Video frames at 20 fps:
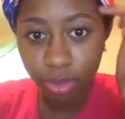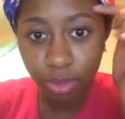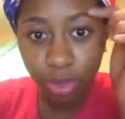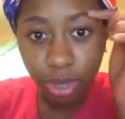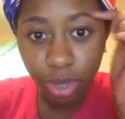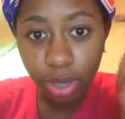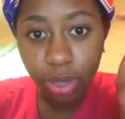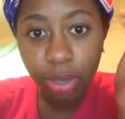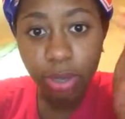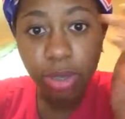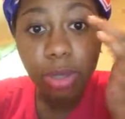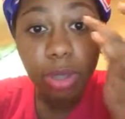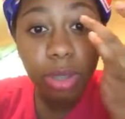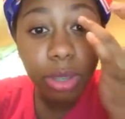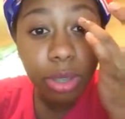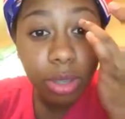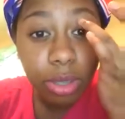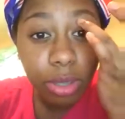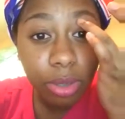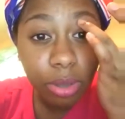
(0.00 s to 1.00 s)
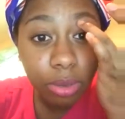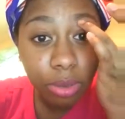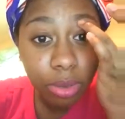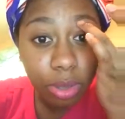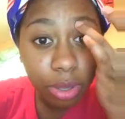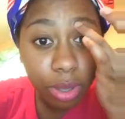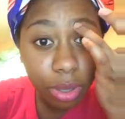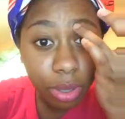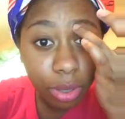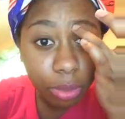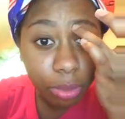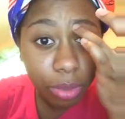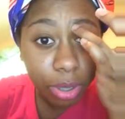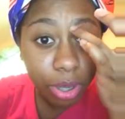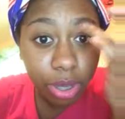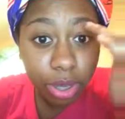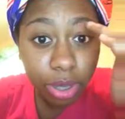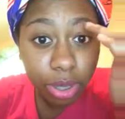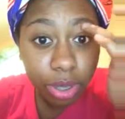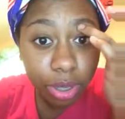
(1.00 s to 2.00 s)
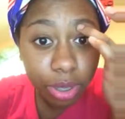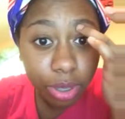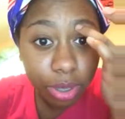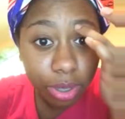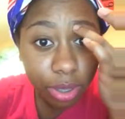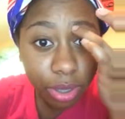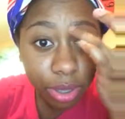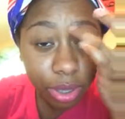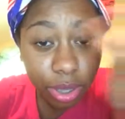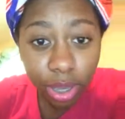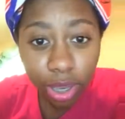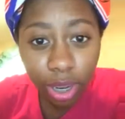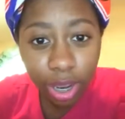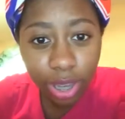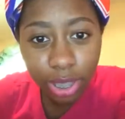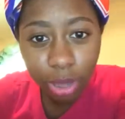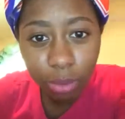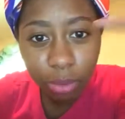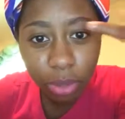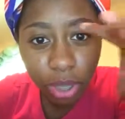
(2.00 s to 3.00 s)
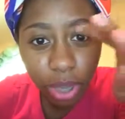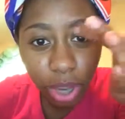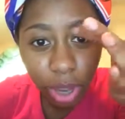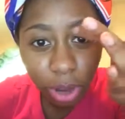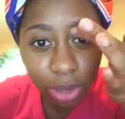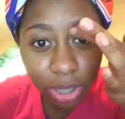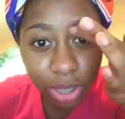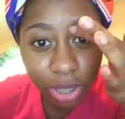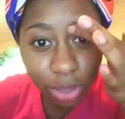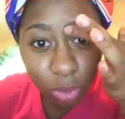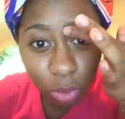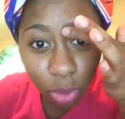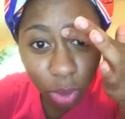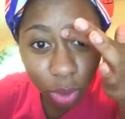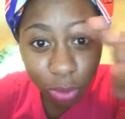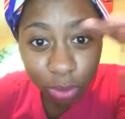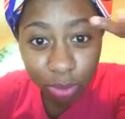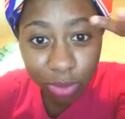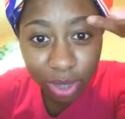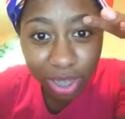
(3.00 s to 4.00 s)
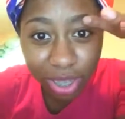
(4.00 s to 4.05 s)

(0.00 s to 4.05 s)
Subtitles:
Okay. And a little bit under. I typically always just rub